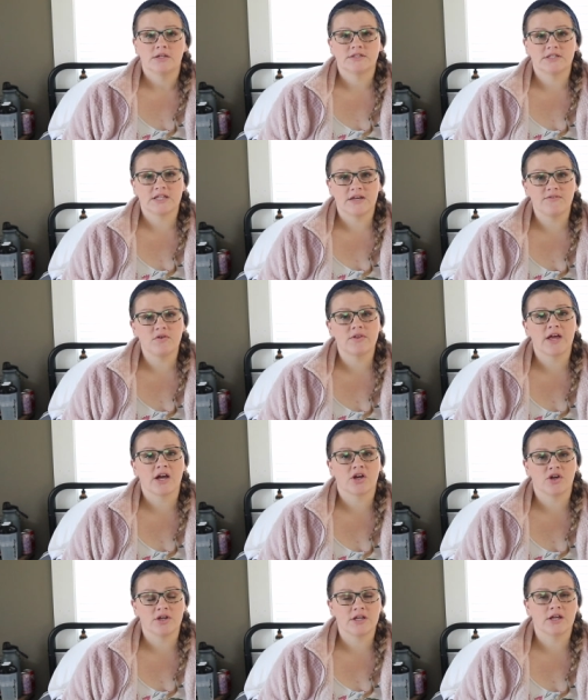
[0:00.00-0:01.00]
to give you
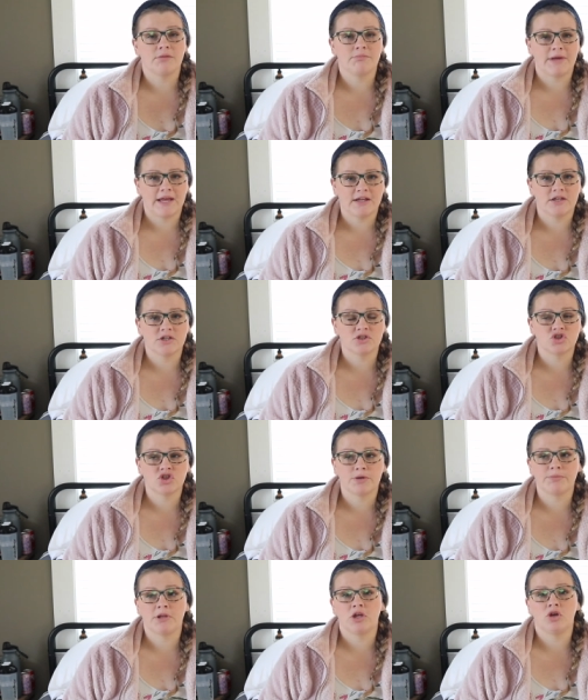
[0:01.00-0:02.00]
that good
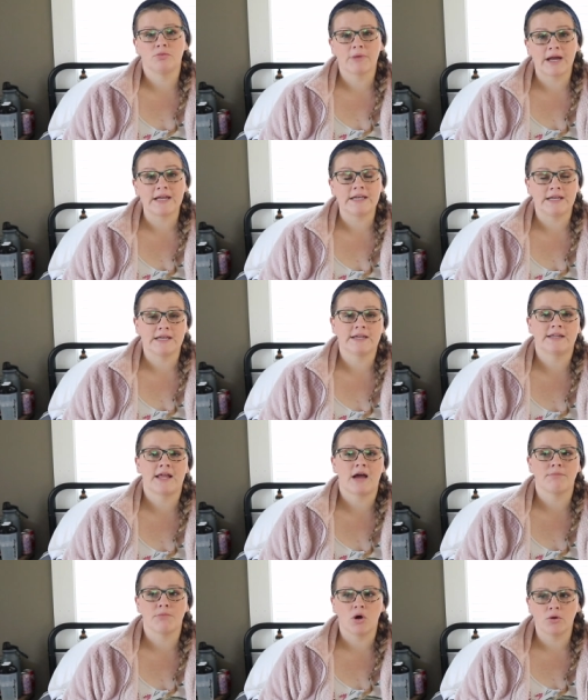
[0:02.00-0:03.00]
companionship that you might need in
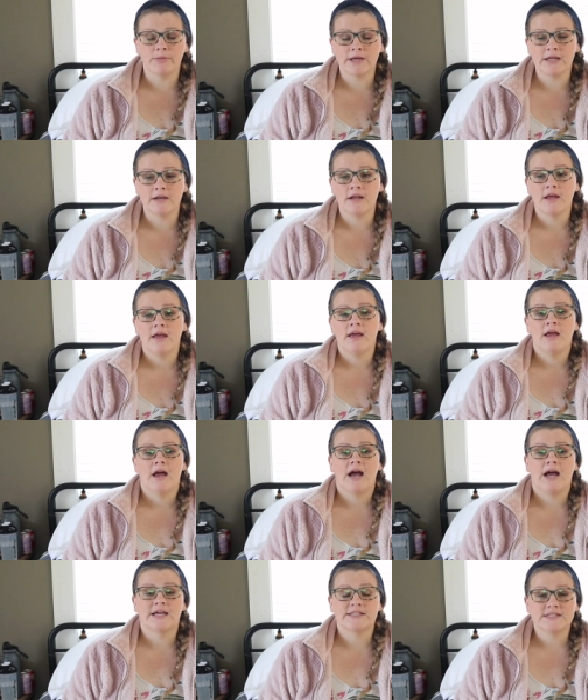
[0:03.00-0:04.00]
that moment.
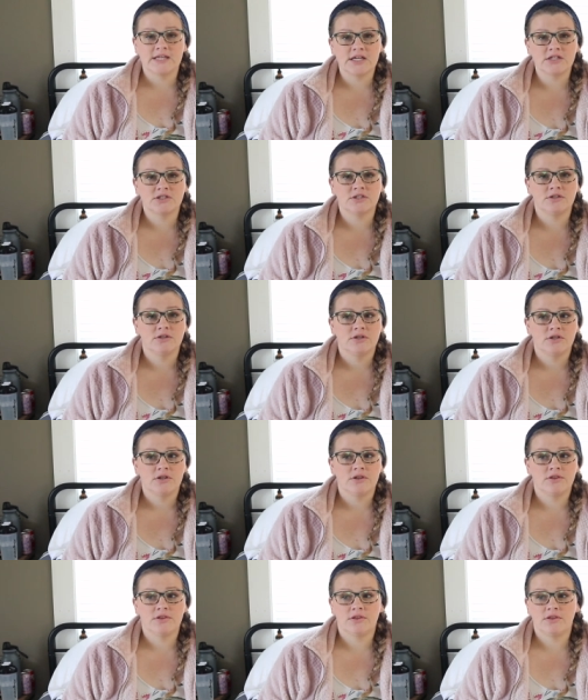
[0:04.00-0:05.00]
I say,
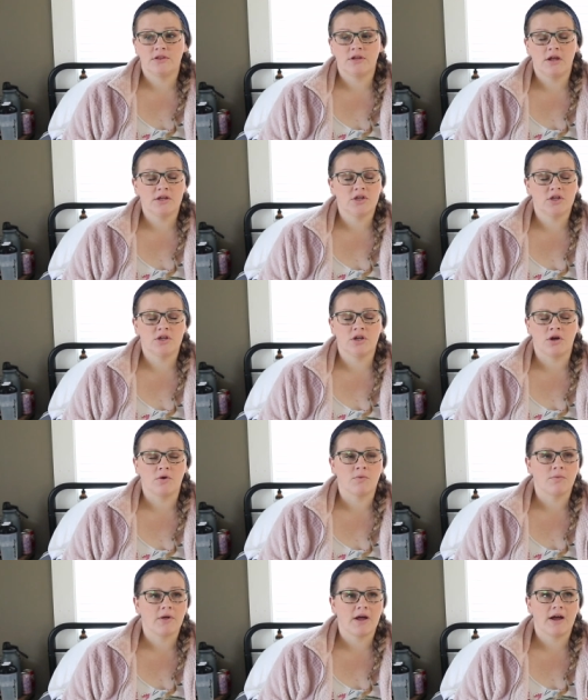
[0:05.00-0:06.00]
you
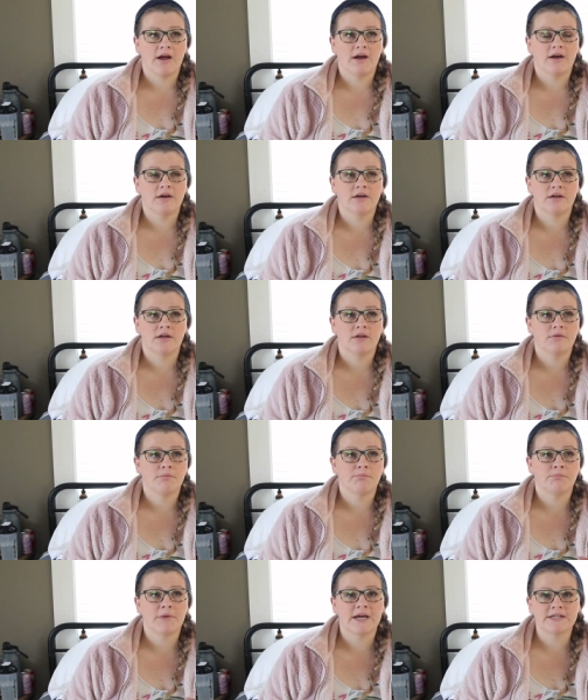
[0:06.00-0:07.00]
know,
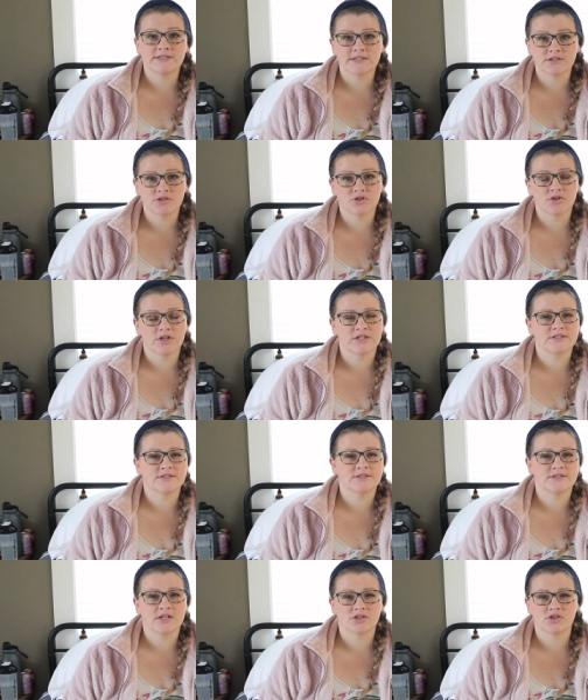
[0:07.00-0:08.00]
my sister is
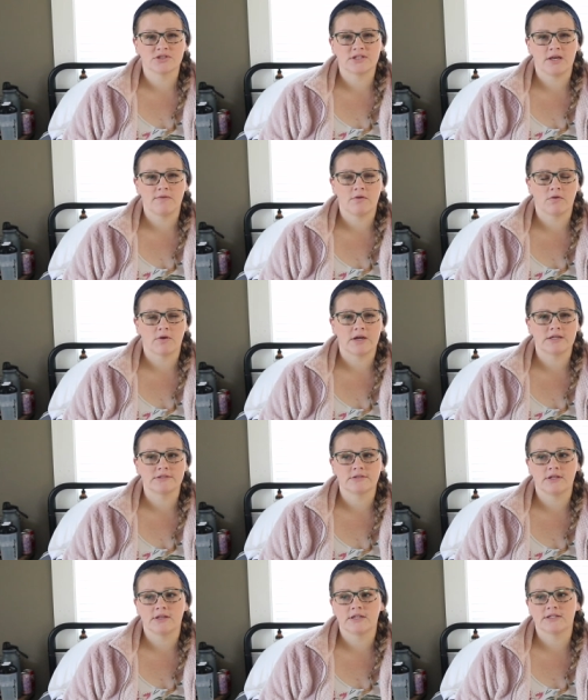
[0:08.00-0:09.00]
such a saving
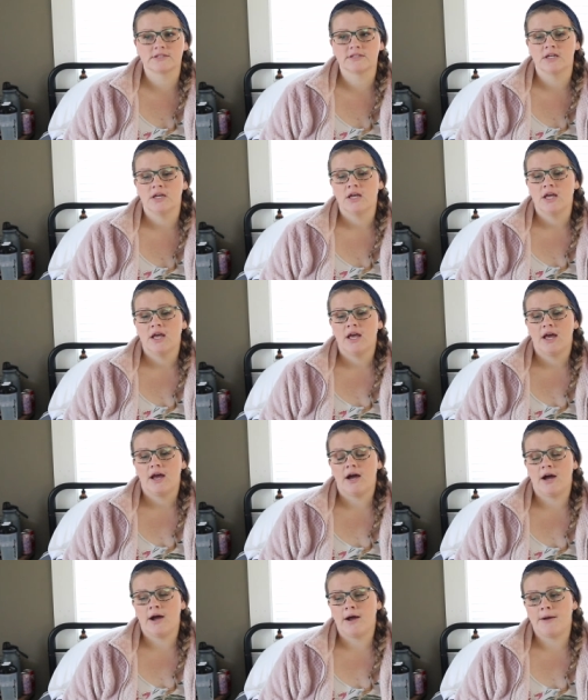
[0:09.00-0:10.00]
grace in this,
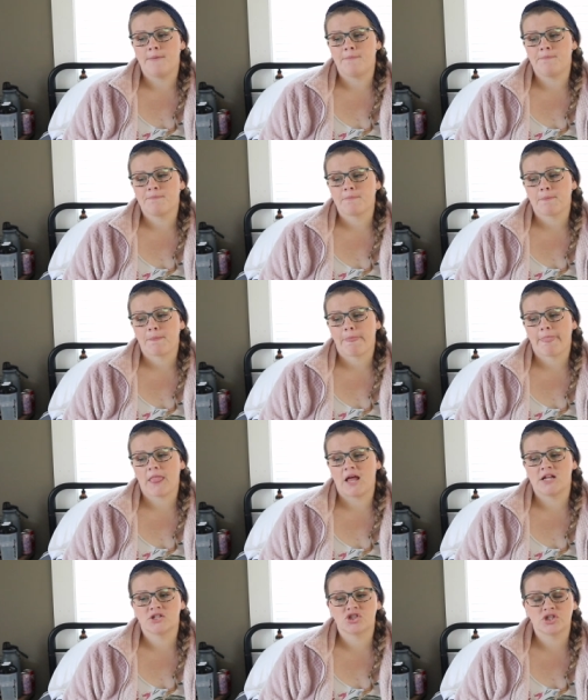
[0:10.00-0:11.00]
and
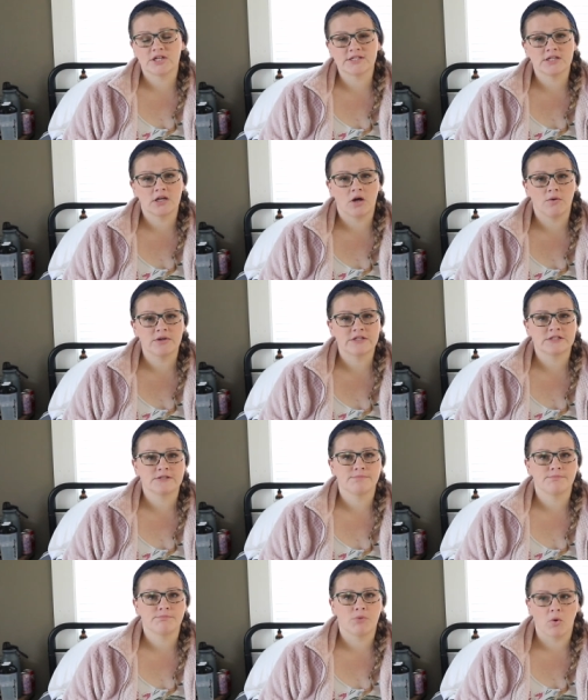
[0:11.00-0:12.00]
she doesn't
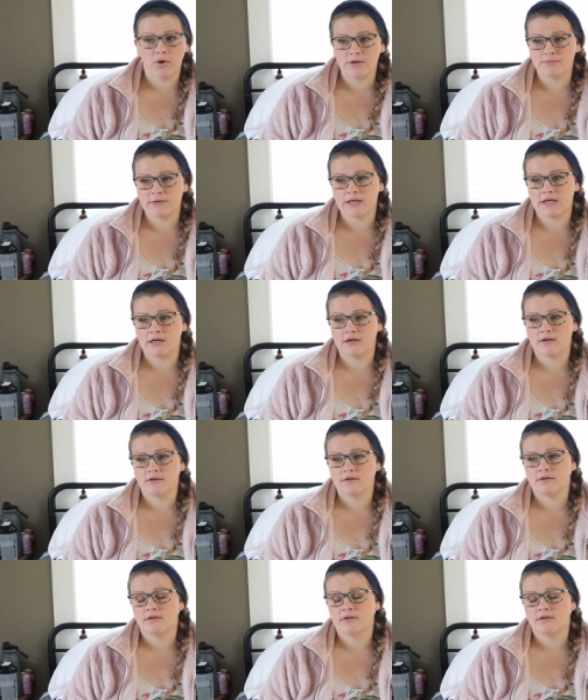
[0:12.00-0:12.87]
always point me